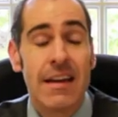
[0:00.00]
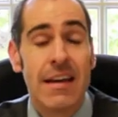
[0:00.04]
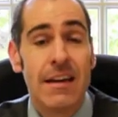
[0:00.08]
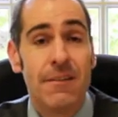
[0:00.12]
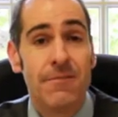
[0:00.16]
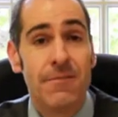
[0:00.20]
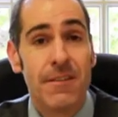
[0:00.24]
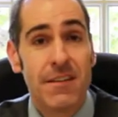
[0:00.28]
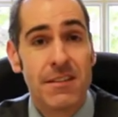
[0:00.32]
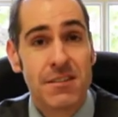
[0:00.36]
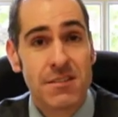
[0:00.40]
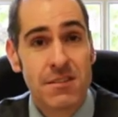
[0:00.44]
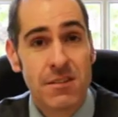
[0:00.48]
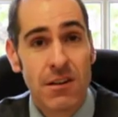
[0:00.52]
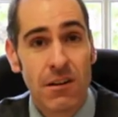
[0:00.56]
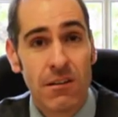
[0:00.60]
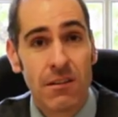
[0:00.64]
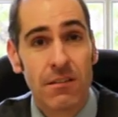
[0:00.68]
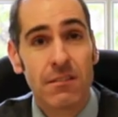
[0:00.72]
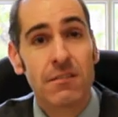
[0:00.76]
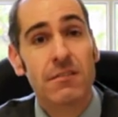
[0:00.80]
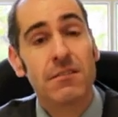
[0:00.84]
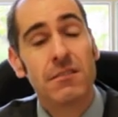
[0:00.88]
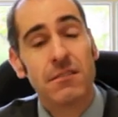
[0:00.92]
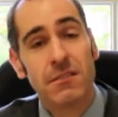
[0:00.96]
If it's
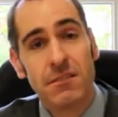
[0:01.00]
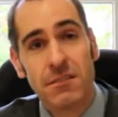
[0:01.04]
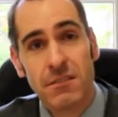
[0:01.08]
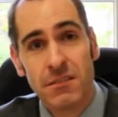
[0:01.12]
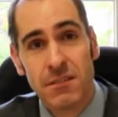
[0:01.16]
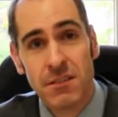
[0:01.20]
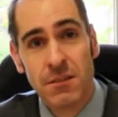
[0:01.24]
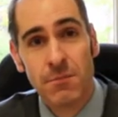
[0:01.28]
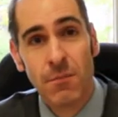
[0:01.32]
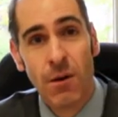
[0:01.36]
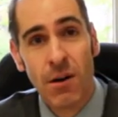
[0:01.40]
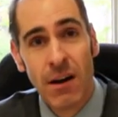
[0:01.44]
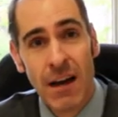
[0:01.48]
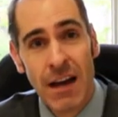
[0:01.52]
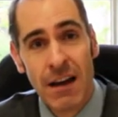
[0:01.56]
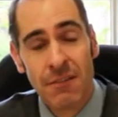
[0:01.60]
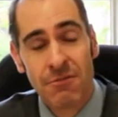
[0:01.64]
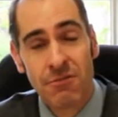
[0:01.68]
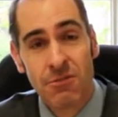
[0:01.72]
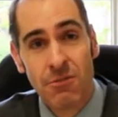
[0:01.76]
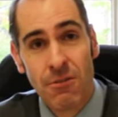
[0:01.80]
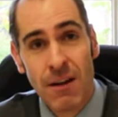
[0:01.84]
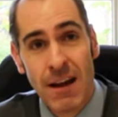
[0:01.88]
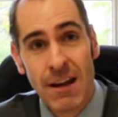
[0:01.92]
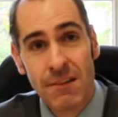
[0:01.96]
not, you might
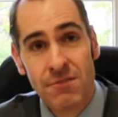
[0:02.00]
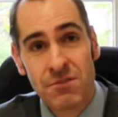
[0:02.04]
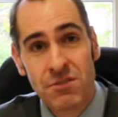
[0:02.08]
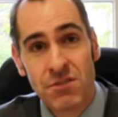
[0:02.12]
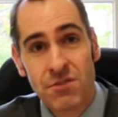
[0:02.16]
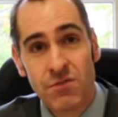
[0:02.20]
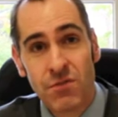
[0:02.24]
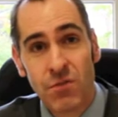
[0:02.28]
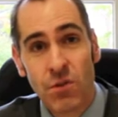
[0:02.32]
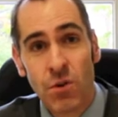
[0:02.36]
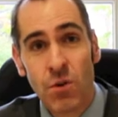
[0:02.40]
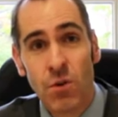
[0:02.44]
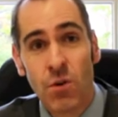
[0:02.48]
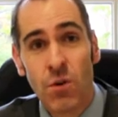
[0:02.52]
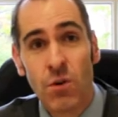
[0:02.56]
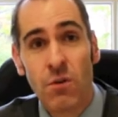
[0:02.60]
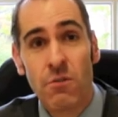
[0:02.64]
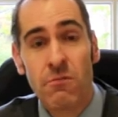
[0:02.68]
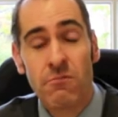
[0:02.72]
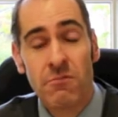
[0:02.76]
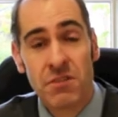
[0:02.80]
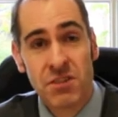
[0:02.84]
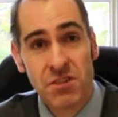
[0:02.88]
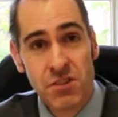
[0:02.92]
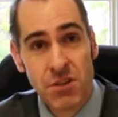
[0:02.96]
have grounds for
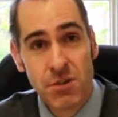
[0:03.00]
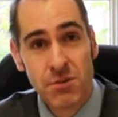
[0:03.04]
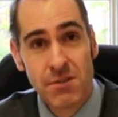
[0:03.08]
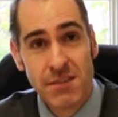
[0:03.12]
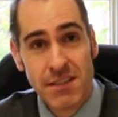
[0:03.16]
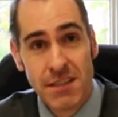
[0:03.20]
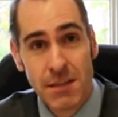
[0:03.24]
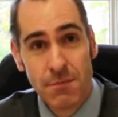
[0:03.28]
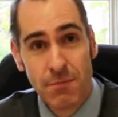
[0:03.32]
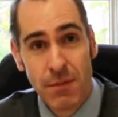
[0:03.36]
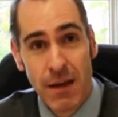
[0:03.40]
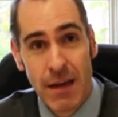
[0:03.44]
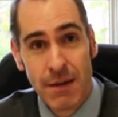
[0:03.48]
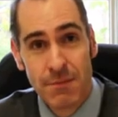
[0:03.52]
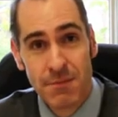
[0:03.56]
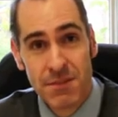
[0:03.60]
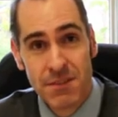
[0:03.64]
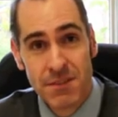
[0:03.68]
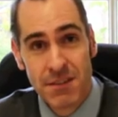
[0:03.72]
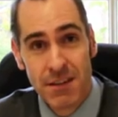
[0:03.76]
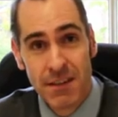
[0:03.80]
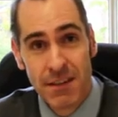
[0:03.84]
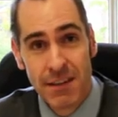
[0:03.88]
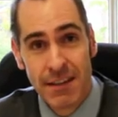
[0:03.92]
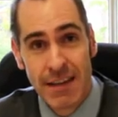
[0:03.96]
reducing the
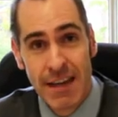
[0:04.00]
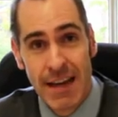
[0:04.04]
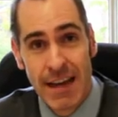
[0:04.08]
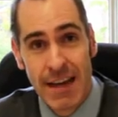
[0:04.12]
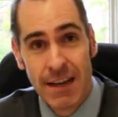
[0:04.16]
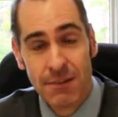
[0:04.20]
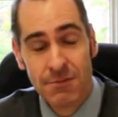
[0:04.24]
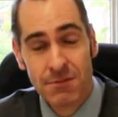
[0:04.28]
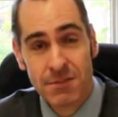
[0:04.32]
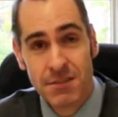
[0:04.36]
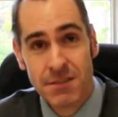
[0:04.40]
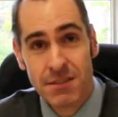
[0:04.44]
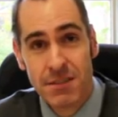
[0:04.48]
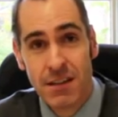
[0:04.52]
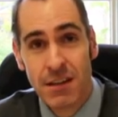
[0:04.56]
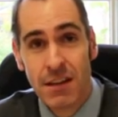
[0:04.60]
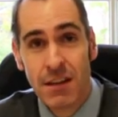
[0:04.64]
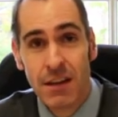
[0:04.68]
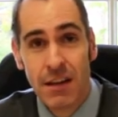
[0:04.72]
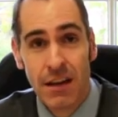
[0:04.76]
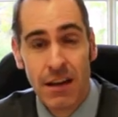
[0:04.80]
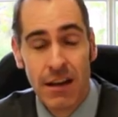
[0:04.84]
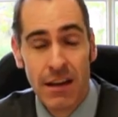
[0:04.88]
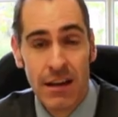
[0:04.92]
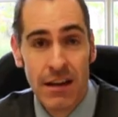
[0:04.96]
payments on account
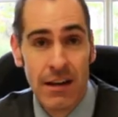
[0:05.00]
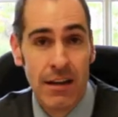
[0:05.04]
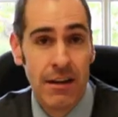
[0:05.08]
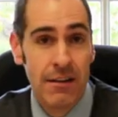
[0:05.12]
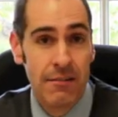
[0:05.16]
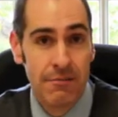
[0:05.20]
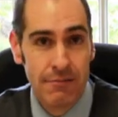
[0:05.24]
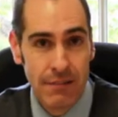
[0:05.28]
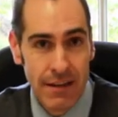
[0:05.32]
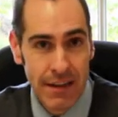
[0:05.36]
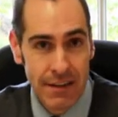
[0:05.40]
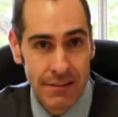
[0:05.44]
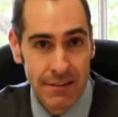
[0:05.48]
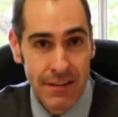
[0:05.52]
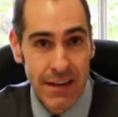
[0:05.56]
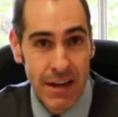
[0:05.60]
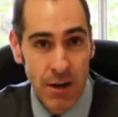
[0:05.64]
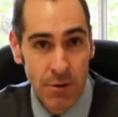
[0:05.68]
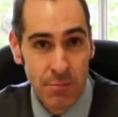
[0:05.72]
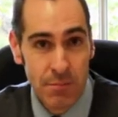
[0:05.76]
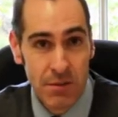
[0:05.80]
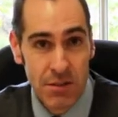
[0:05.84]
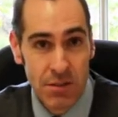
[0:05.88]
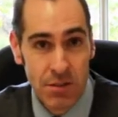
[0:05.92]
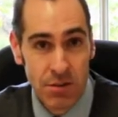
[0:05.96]
and
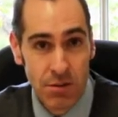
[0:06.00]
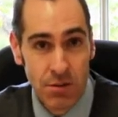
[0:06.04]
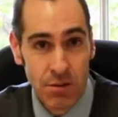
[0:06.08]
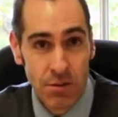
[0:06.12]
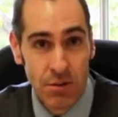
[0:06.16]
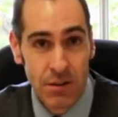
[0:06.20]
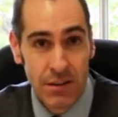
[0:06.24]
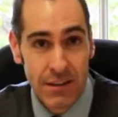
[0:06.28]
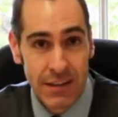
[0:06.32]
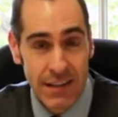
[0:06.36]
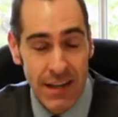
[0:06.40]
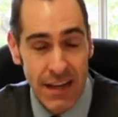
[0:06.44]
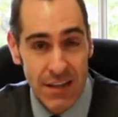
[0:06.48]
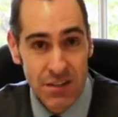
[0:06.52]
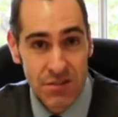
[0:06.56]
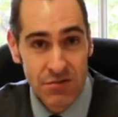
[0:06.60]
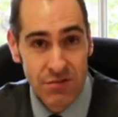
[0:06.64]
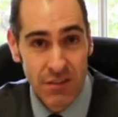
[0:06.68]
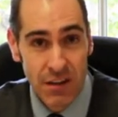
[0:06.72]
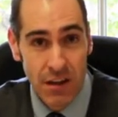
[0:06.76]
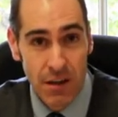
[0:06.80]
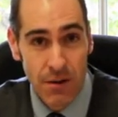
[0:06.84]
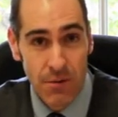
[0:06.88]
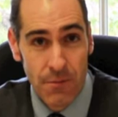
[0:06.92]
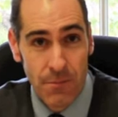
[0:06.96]
helping your cash
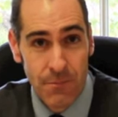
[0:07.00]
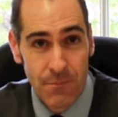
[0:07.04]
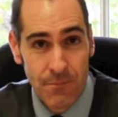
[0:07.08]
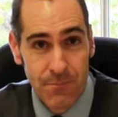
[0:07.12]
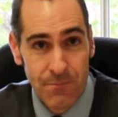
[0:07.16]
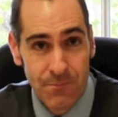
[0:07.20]
flow.